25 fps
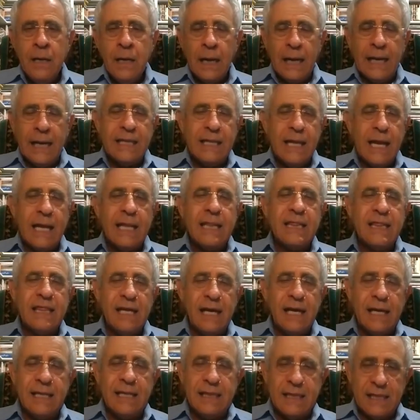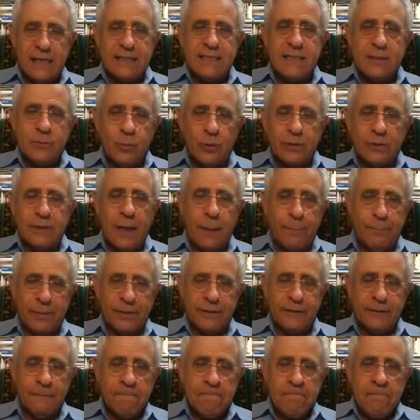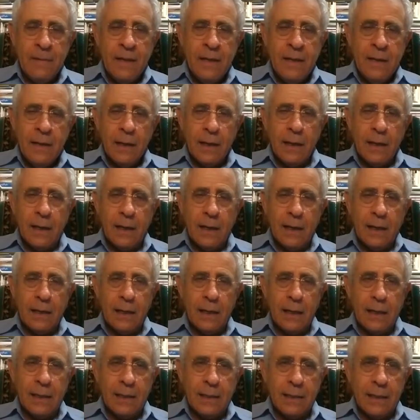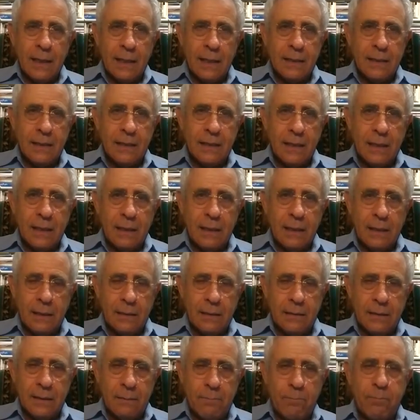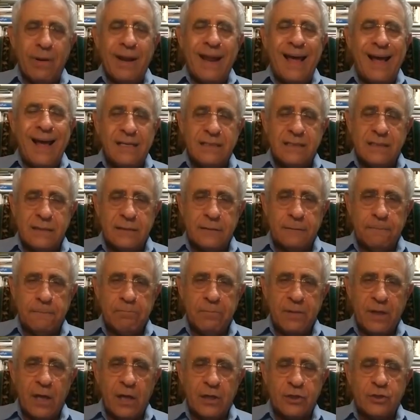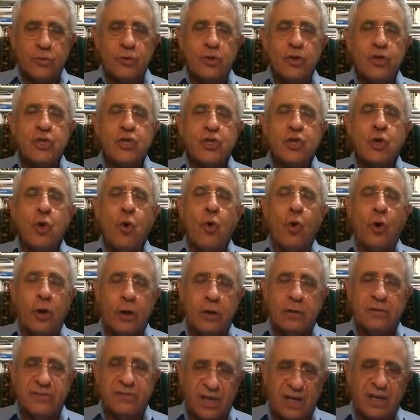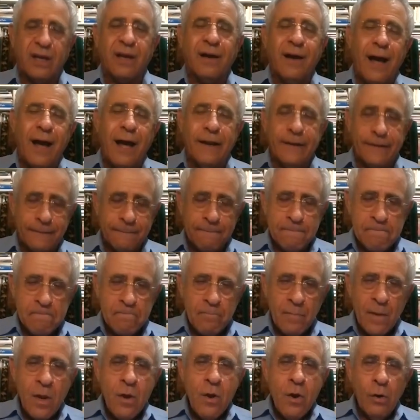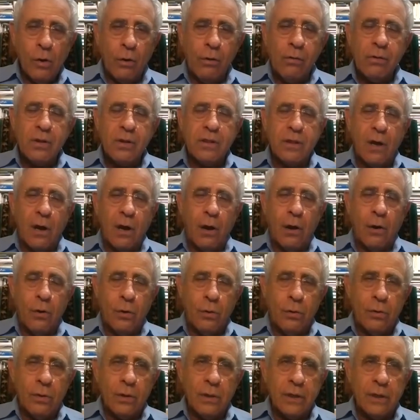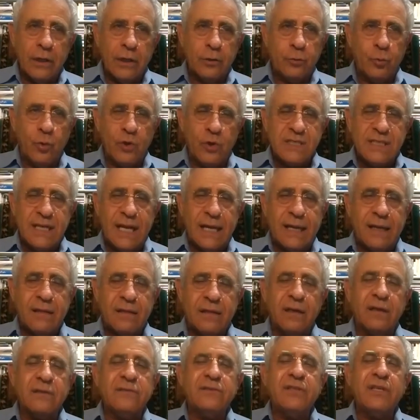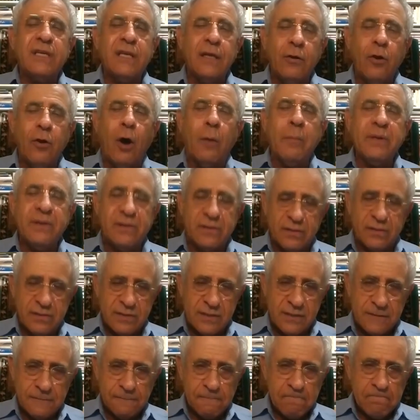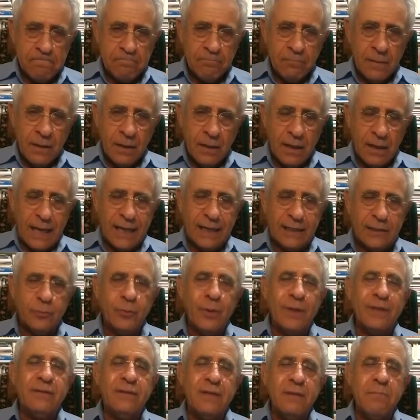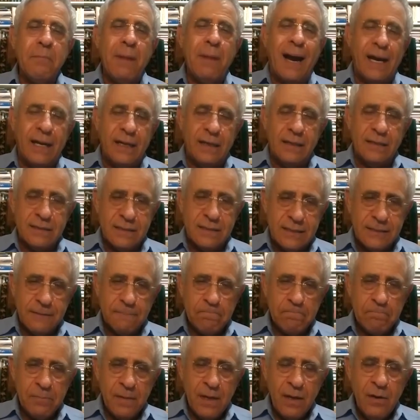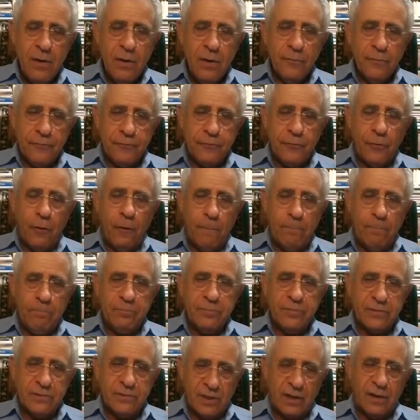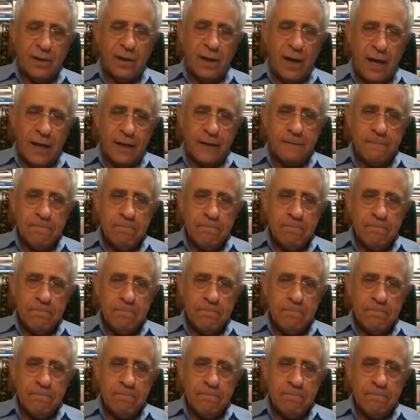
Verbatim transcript: And, and, and this is what happened. Uh, and and the, the blast actually shook Tehran, although it was like thirty kilometers, like twenty miles from Tehran.